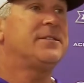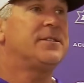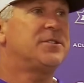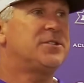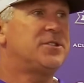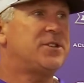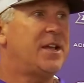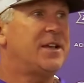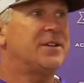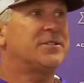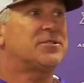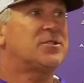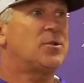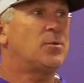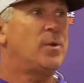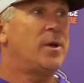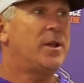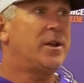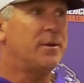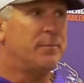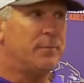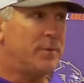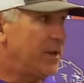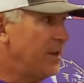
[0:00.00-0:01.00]
the chance to run
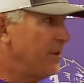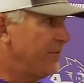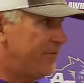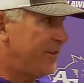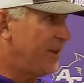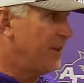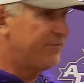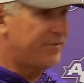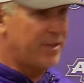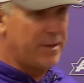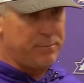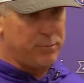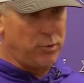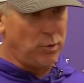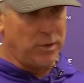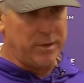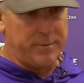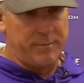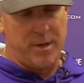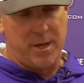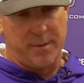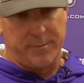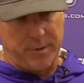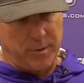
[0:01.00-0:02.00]
it. But if they pull
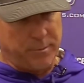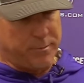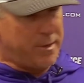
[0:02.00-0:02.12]
him up, he'll